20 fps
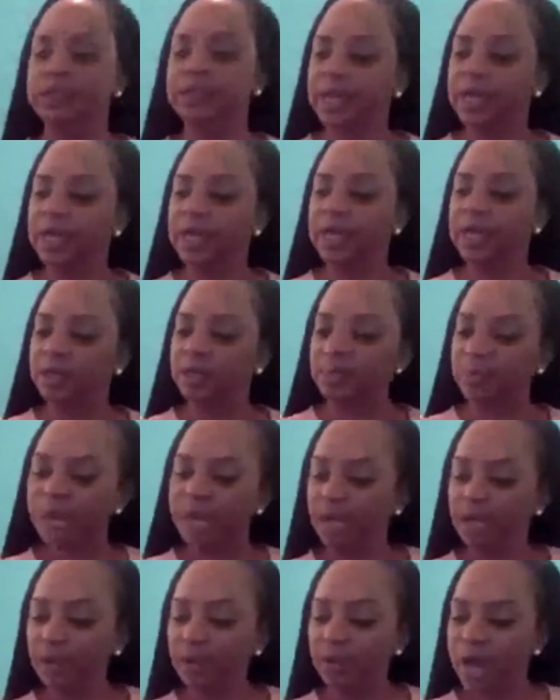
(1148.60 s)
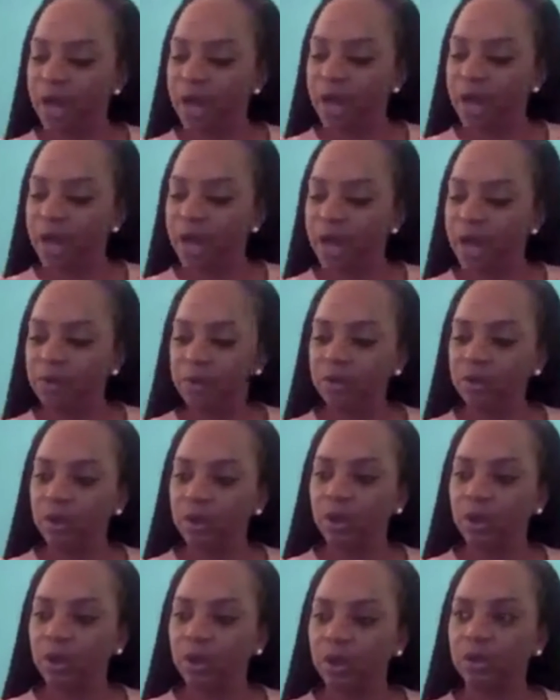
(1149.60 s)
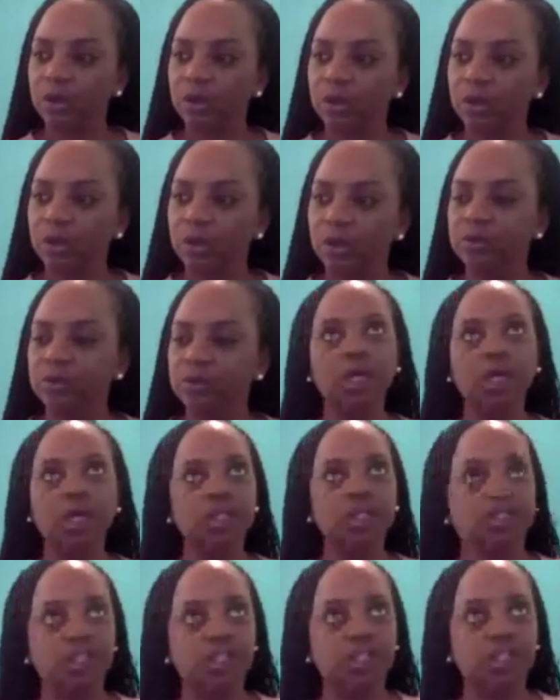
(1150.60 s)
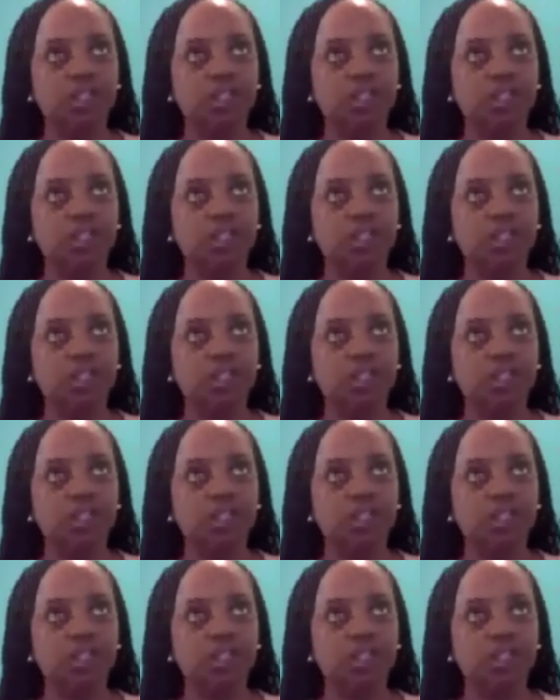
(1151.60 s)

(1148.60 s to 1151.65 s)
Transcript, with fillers: the article said the man grabbed the little girl,